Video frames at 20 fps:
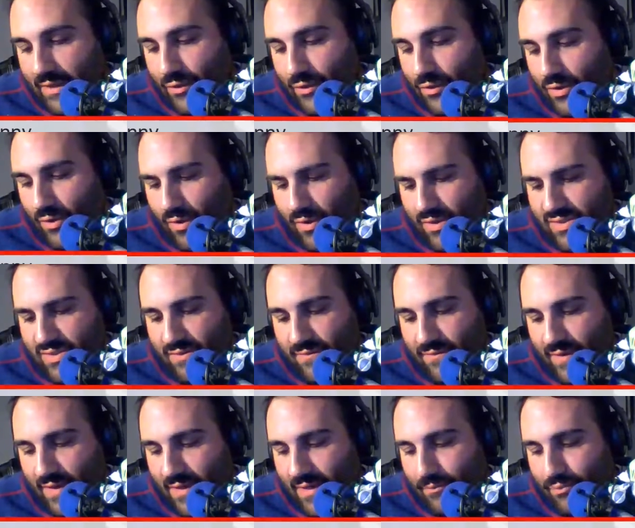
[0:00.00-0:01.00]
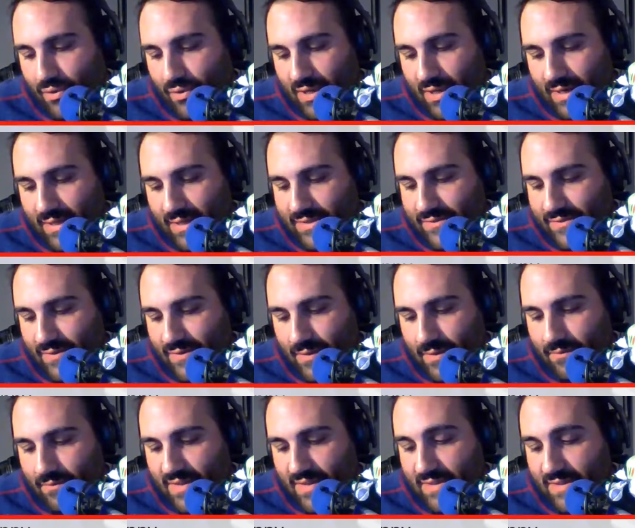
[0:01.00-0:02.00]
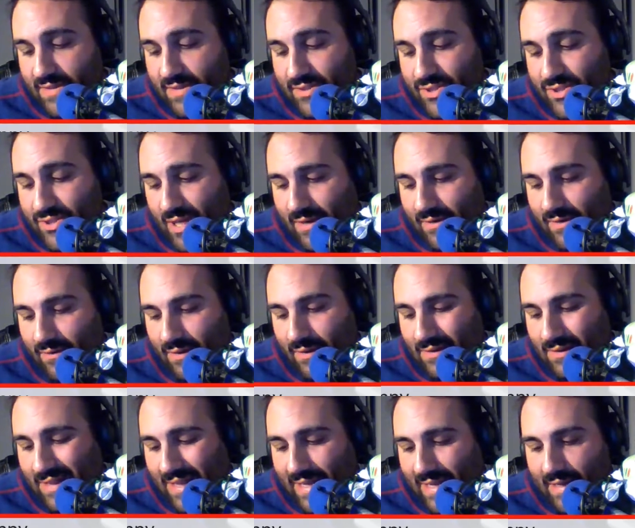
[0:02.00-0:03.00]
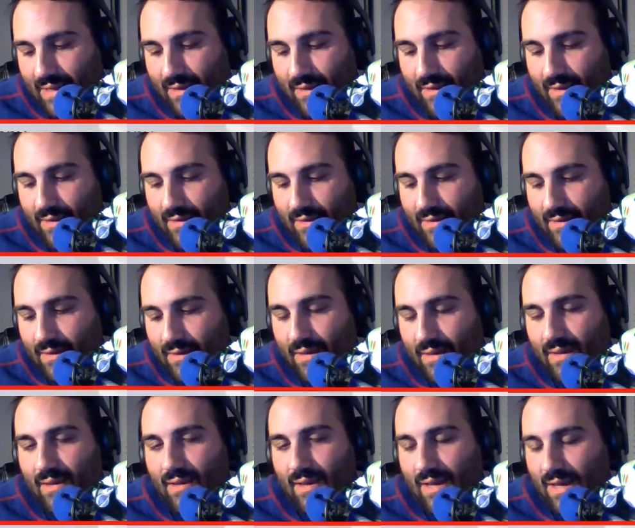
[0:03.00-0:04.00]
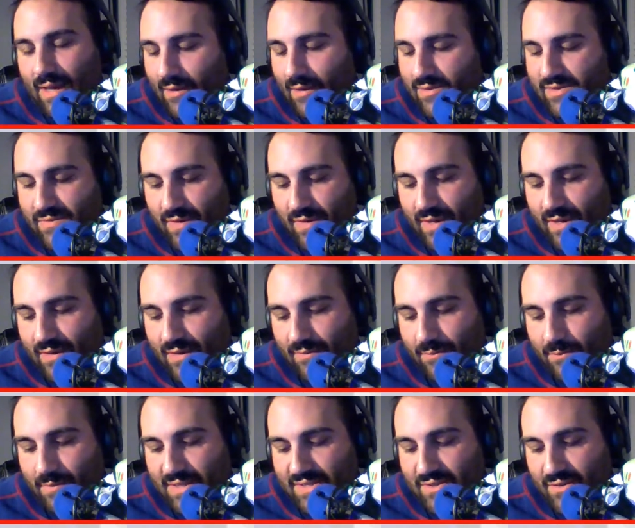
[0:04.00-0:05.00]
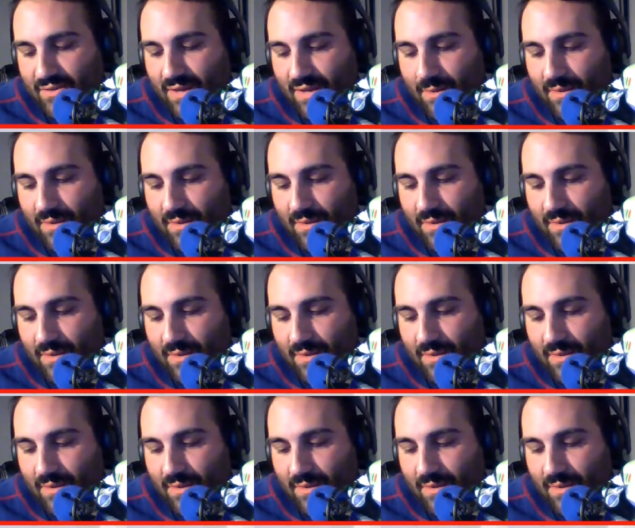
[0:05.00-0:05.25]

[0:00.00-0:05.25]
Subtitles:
can also find products from Disney's channel, Elena, and I always mess her name